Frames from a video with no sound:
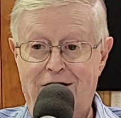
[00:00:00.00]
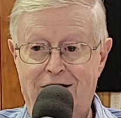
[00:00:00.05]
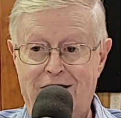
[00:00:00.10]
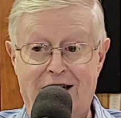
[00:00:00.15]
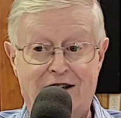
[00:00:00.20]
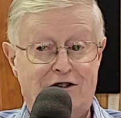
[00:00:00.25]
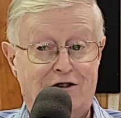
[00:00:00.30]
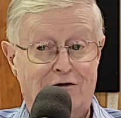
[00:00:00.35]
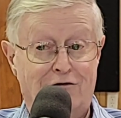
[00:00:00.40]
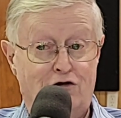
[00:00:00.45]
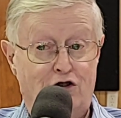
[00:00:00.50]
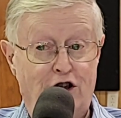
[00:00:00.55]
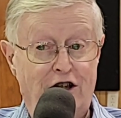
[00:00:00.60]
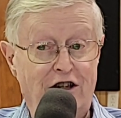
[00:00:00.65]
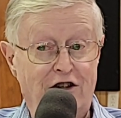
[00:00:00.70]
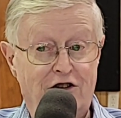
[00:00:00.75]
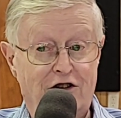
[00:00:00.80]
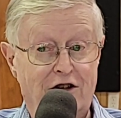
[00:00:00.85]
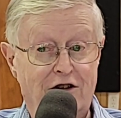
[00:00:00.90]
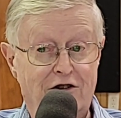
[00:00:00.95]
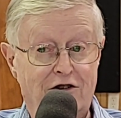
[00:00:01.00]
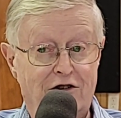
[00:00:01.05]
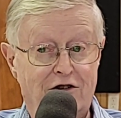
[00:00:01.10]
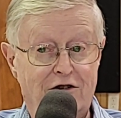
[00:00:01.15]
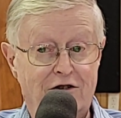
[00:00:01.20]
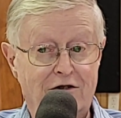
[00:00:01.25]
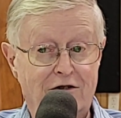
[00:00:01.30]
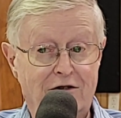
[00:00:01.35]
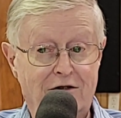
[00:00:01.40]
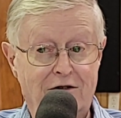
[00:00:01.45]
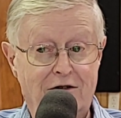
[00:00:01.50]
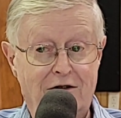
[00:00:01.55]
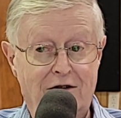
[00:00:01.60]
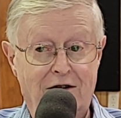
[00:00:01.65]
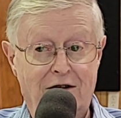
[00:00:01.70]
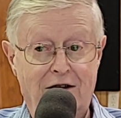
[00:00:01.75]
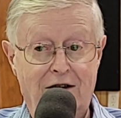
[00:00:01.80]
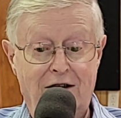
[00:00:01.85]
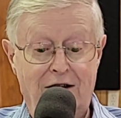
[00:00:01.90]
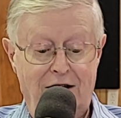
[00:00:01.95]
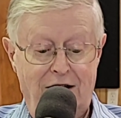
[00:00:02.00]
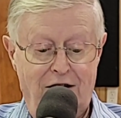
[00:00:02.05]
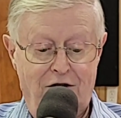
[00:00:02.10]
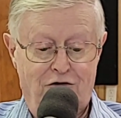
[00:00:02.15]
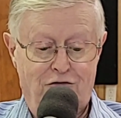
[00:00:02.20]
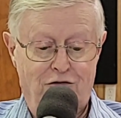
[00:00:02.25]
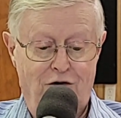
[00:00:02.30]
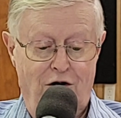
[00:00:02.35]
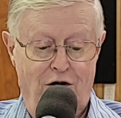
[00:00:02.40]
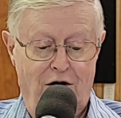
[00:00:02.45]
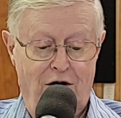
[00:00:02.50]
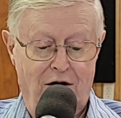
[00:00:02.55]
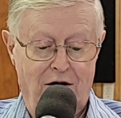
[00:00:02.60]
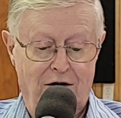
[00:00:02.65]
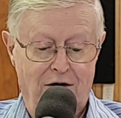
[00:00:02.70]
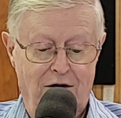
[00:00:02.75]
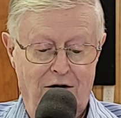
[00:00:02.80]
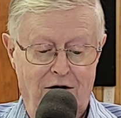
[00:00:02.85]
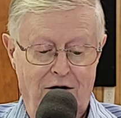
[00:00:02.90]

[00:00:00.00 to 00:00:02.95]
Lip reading: less of Jesus, it's wrong.